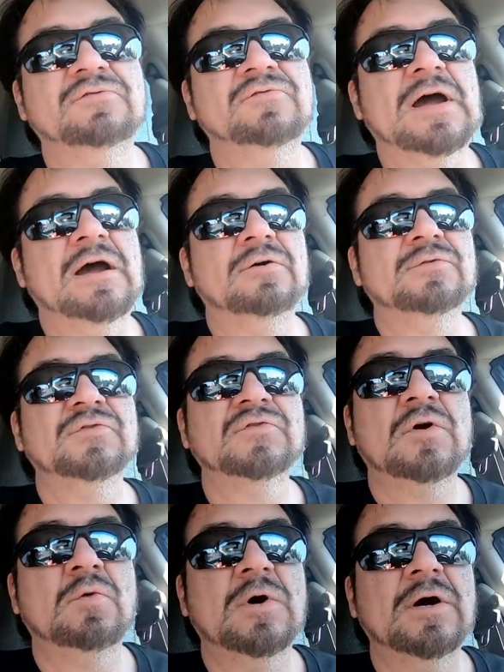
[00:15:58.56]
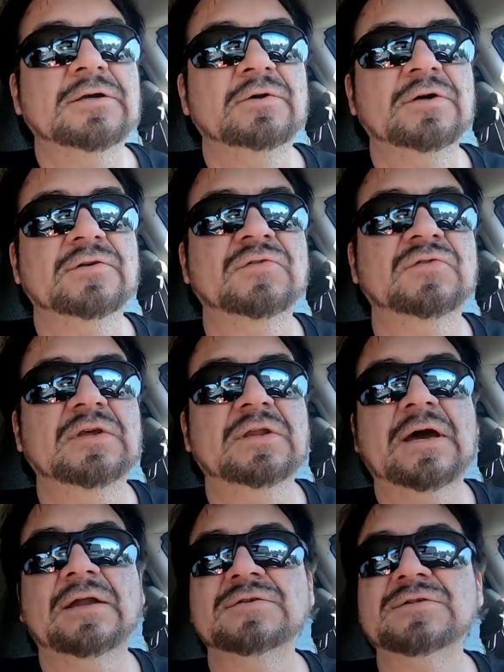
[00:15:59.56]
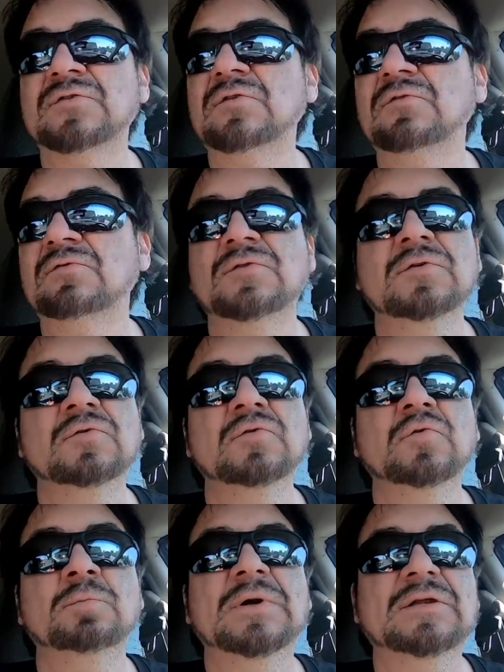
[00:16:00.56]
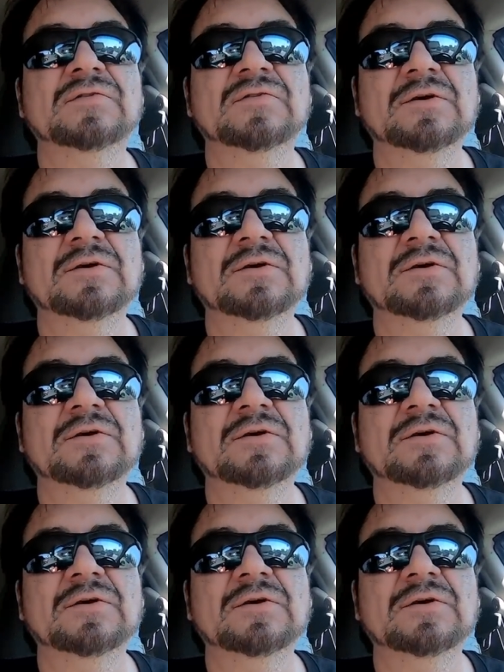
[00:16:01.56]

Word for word: found. So uh, you'll get to see that in just a few bits